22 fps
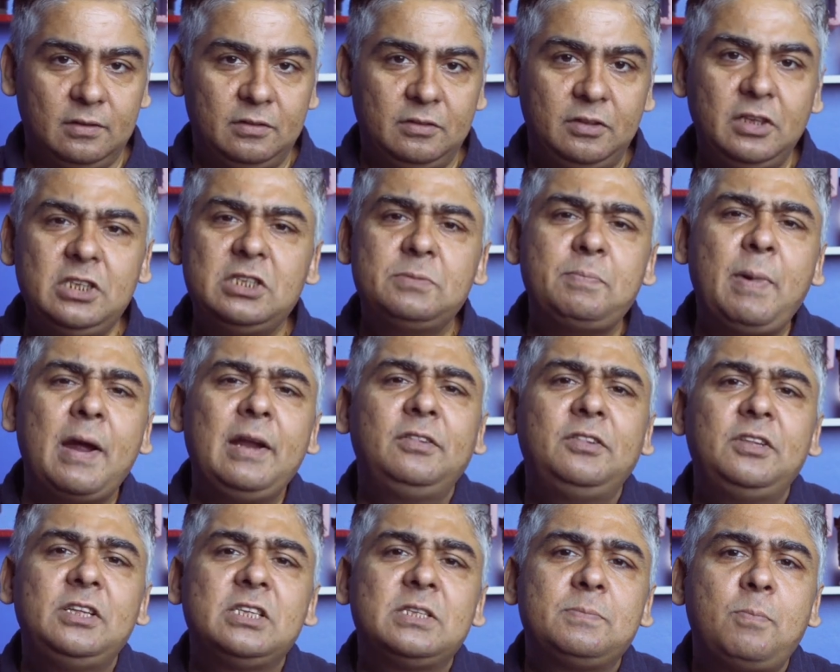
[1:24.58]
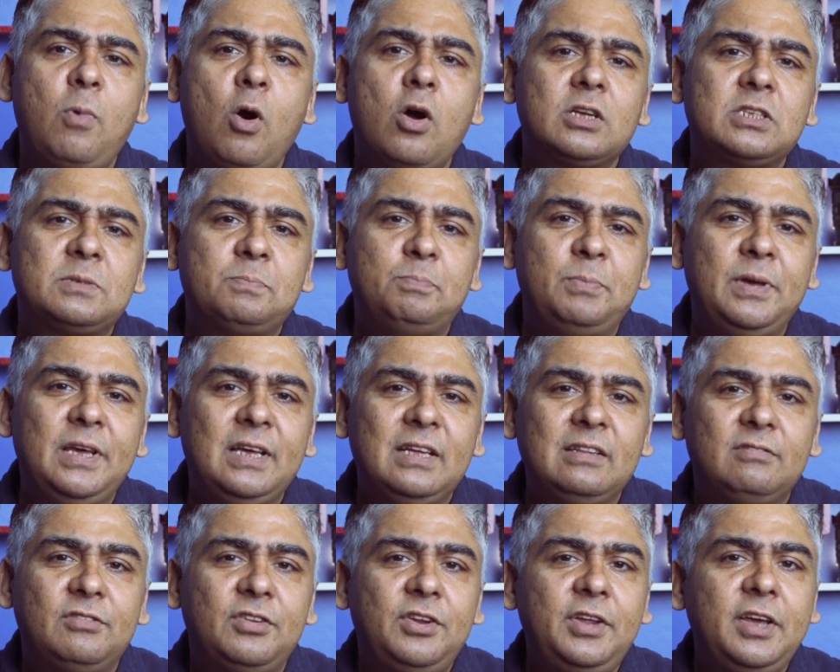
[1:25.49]
Despite these buds
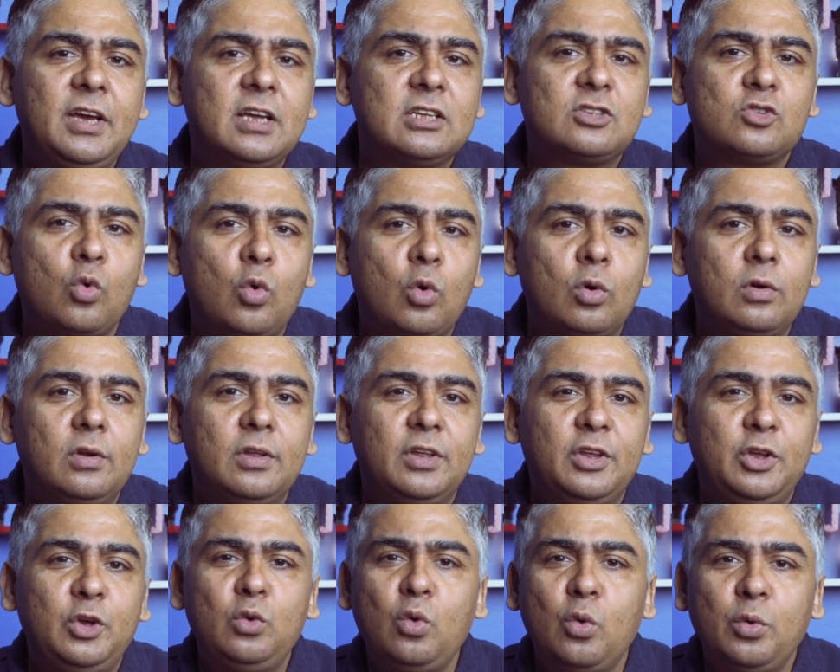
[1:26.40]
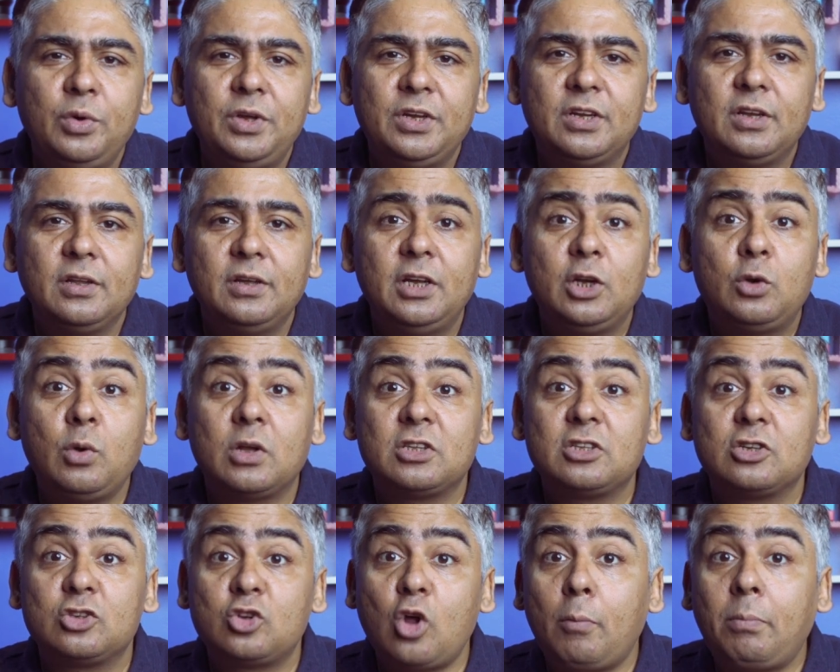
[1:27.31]
being 3 years old, it was
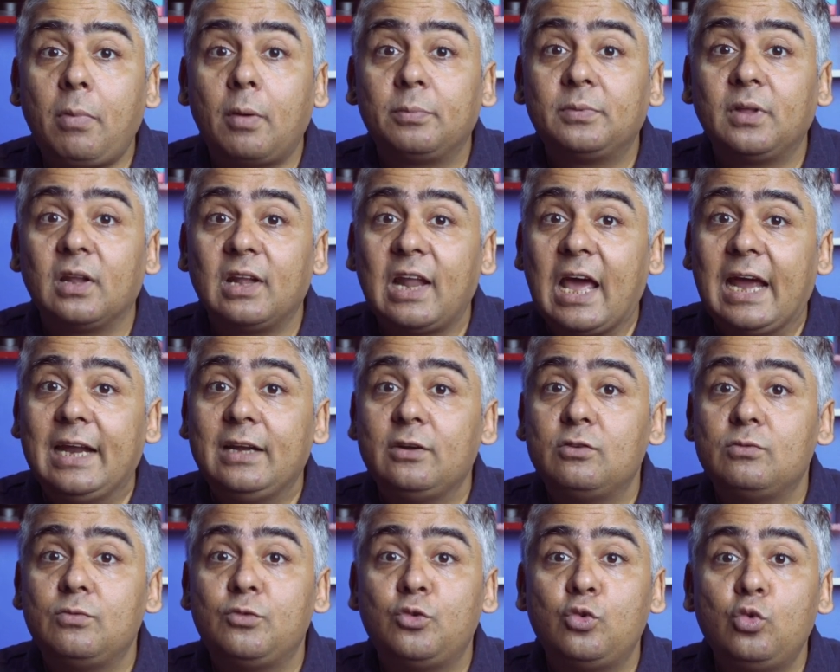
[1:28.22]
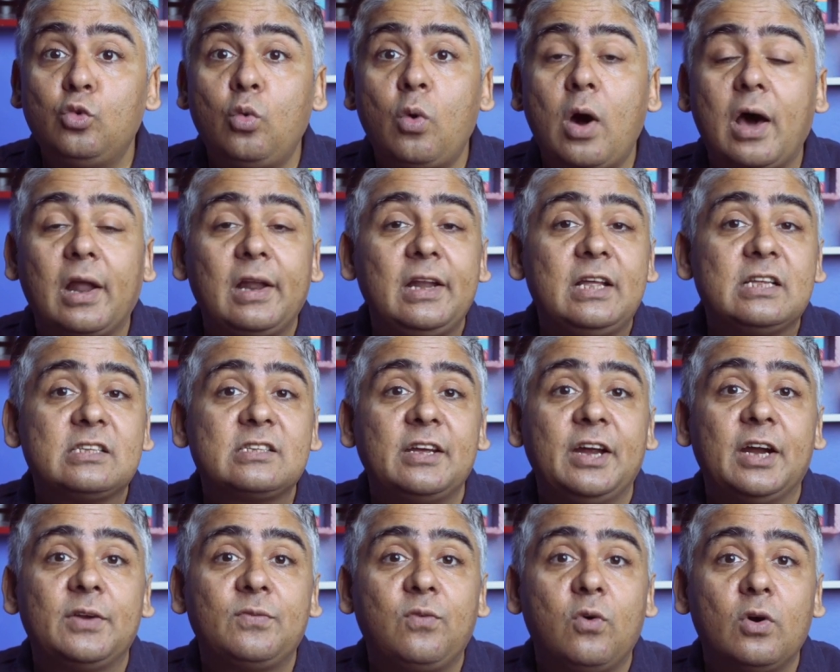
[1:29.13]
the top of the line true wireless
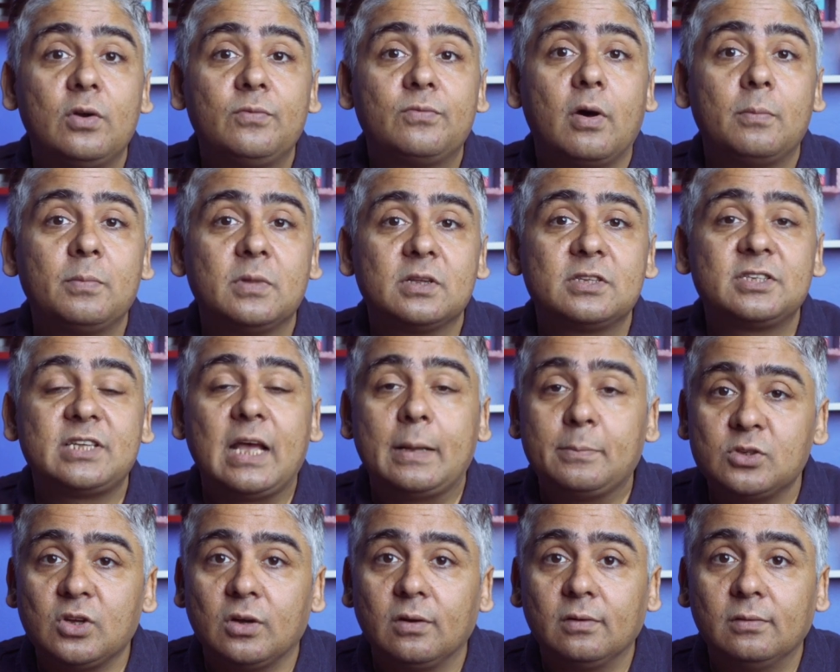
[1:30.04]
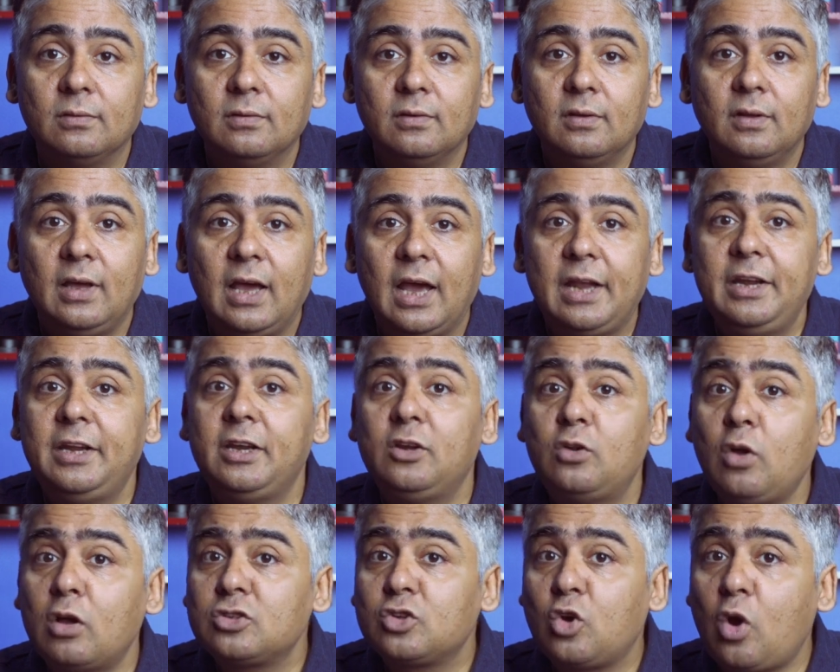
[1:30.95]
headphone from the Samsung, and it
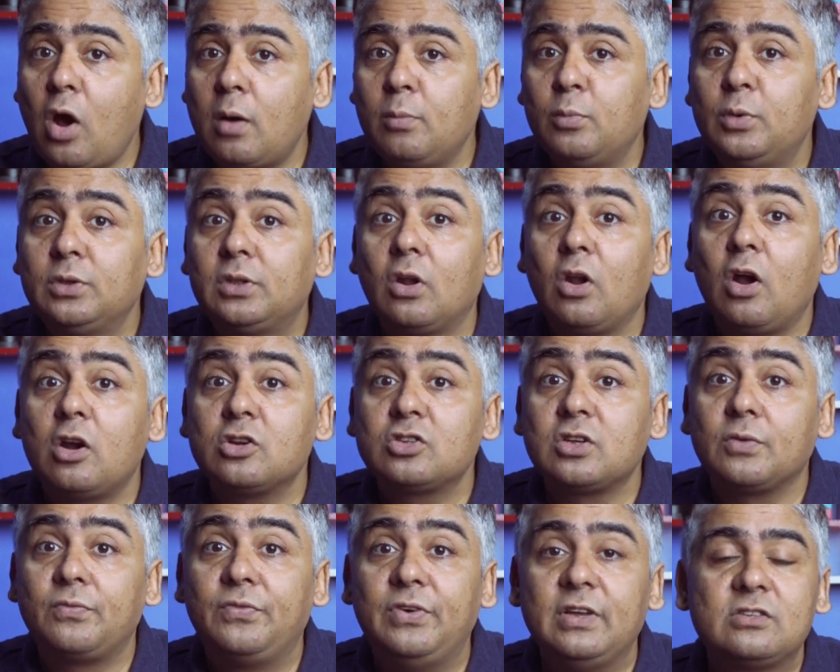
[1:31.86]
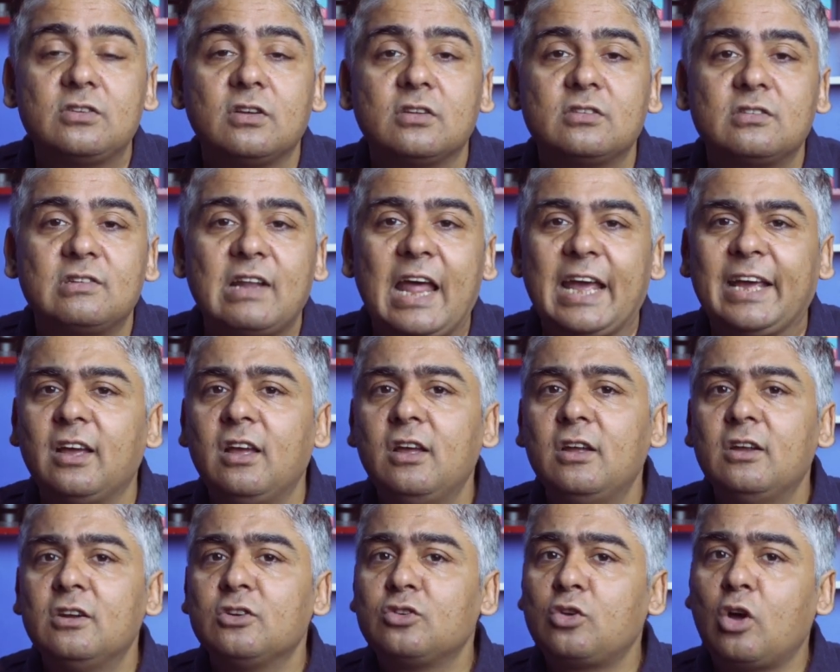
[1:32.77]
does come with a lot of features like
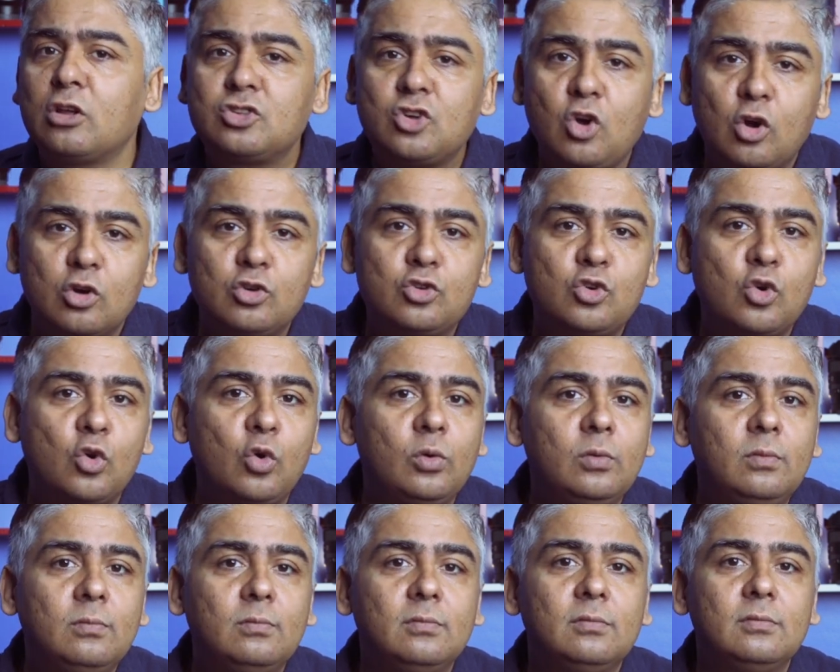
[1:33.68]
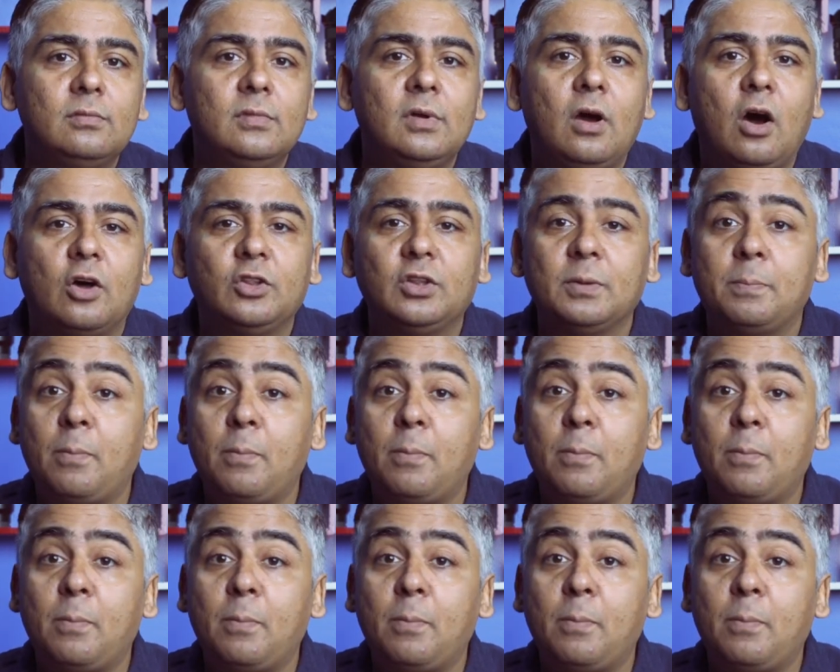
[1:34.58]
touch control on the